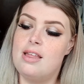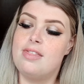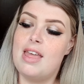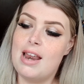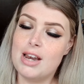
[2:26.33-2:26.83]

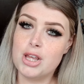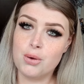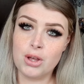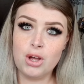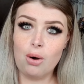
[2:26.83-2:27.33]
Then you
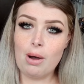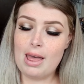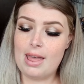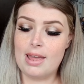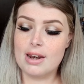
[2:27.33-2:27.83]
can go
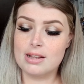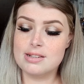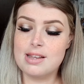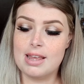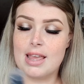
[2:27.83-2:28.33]
ahead and
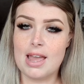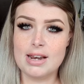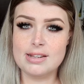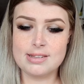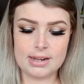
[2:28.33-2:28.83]
take
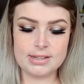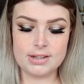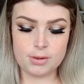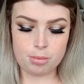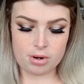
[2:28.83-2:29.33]
any setting
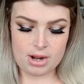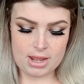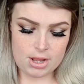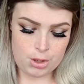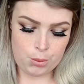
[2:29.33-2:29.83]
spray
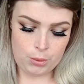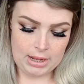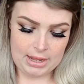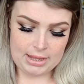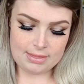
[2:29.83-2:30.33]
you
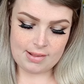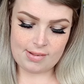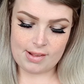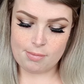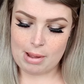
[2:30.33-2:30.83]
like. This
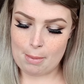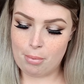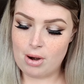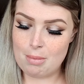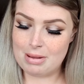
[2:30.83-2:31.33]
is my
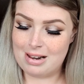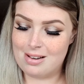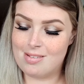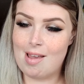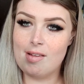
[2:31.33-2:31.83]
Prep and
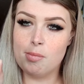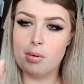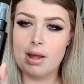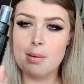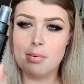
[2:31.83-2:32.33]
Set
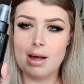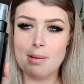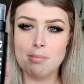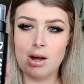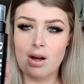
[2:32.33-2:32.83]
Spray by
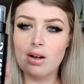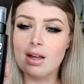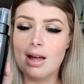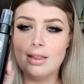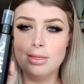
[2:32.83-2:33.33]
Mark.
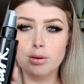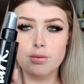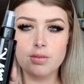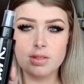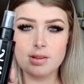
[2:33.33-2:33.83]
I
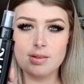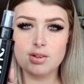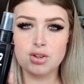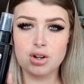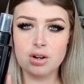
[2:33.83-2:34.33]
love this
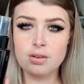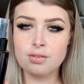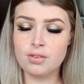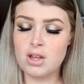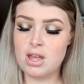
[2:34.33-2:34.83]
stuff.